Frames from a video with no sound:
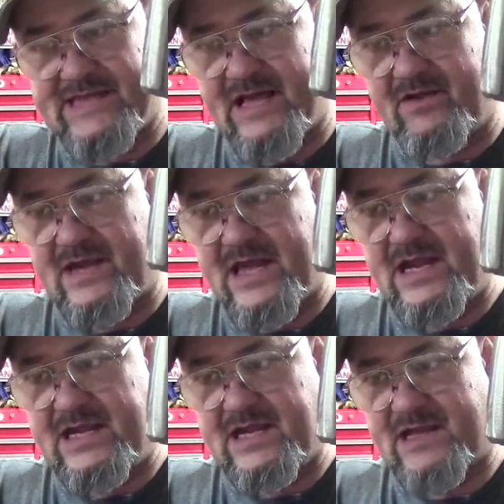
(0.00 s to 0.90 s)
out
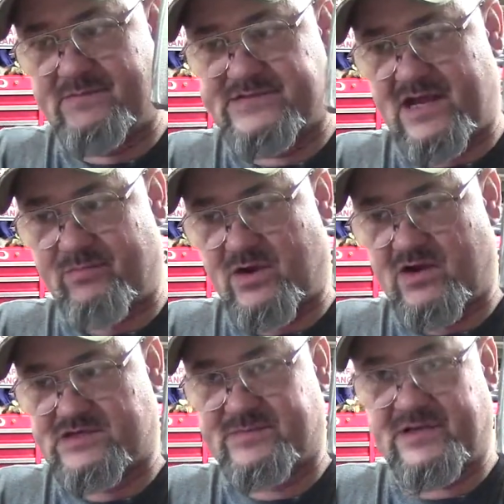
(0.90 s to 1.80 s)
90 and comes out
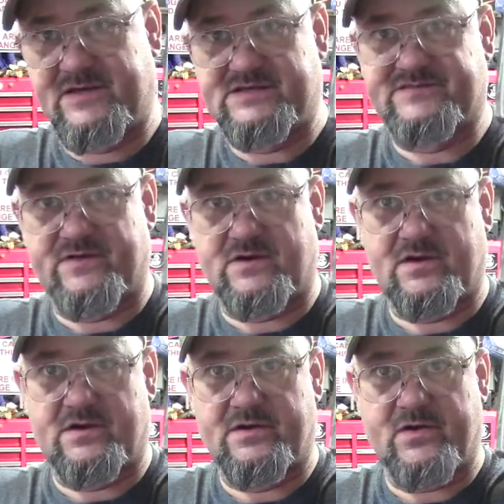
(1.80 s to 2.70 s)
approximately this
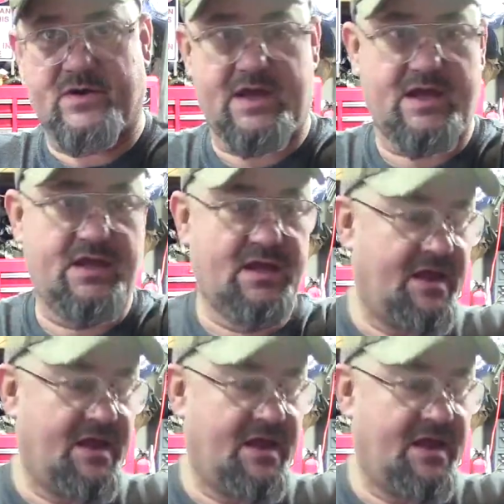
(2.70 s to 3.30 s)
far, okay?